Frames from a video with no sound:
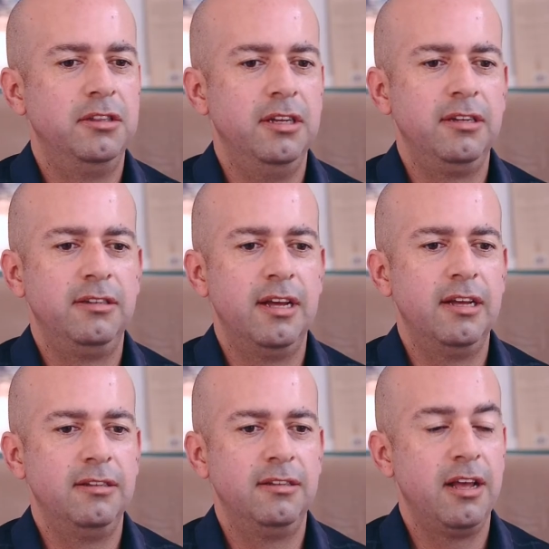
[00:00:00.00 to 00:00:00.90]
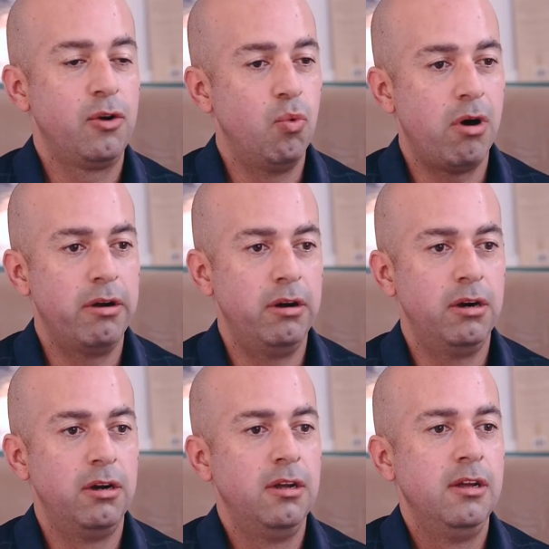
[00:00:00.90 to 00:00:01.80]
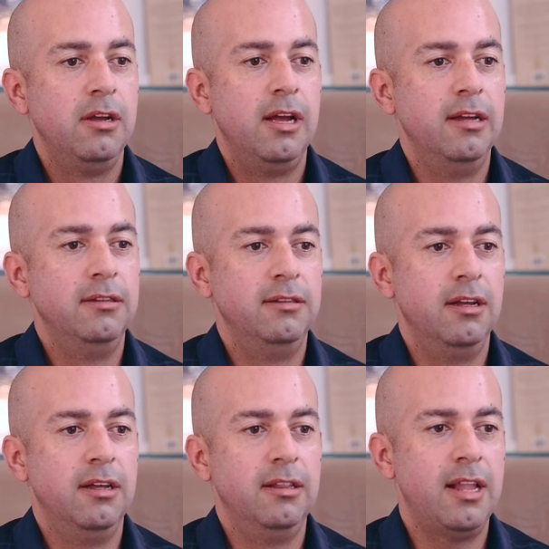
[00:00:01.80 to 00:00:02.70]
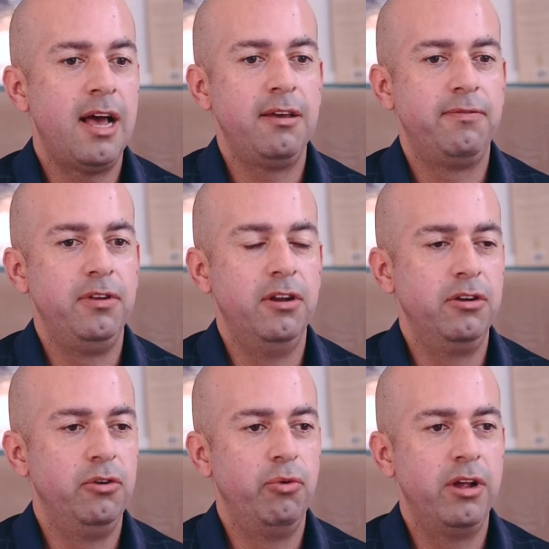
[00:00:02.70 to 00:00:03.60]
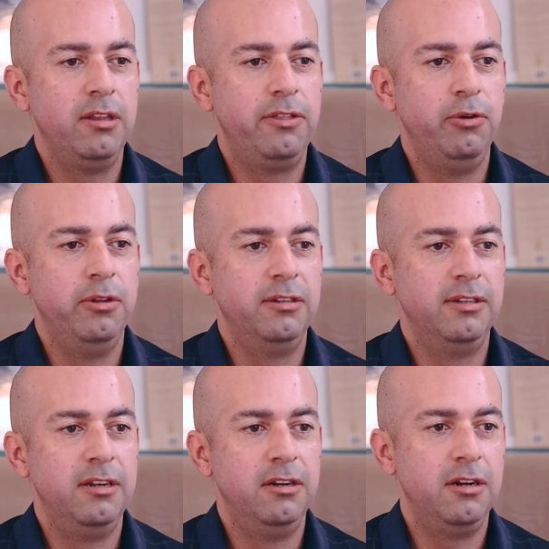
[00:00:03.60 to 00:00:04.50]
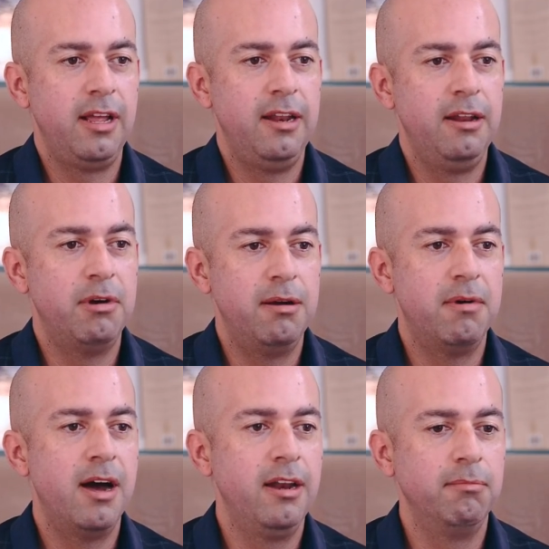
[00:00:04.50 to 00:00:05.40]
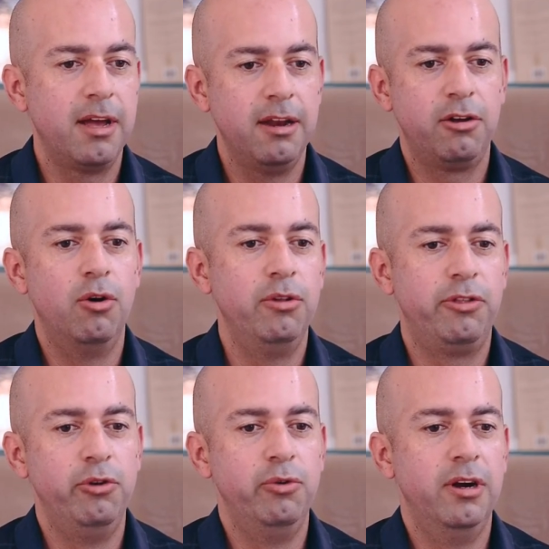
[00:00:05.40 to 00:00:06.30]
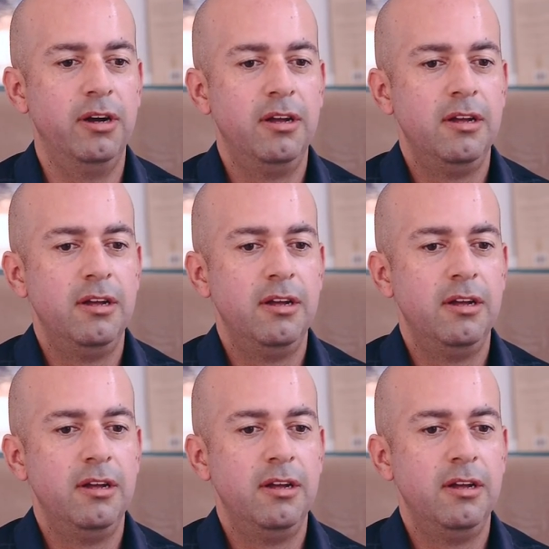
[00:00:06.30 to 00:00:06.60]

things as like water, as life, you know, you're running through this and in my mind, I'm kind of going through a,